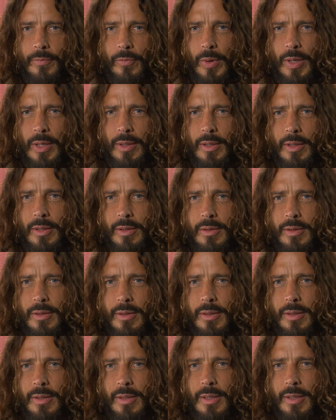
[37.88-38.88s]
Well,
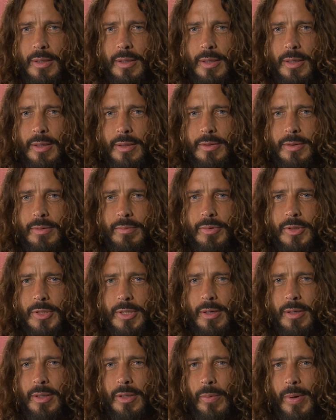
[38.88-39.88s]
it
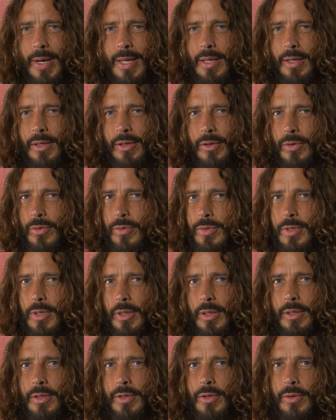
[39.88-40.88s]
started the way they
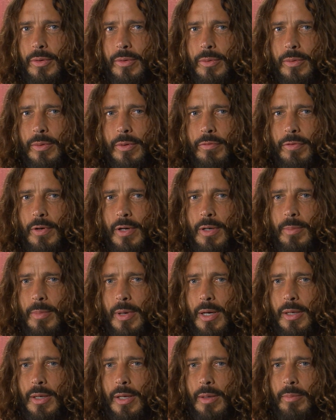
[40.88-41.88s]
usually do. A friend of
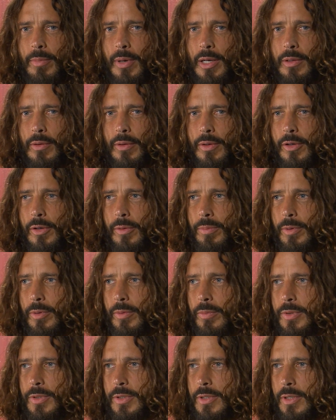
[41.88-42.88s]
mine named Michael Cooper
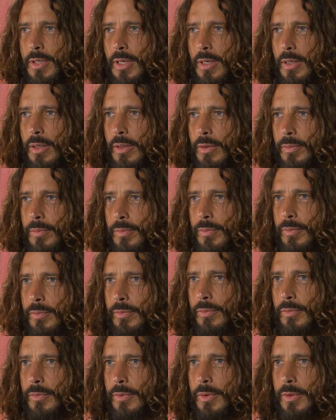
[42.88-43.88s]
was
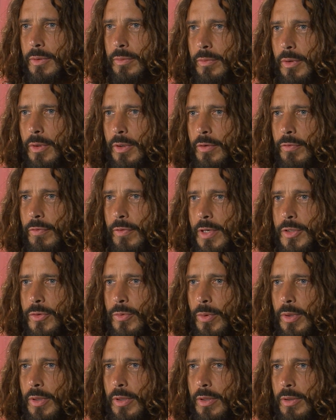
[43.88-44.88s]
good friends
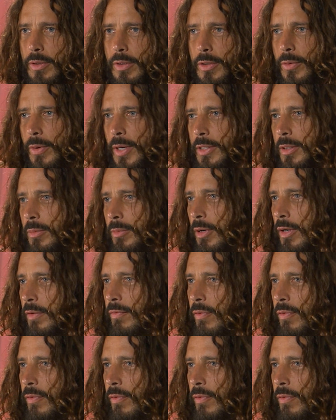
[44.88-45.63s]
with the director Mark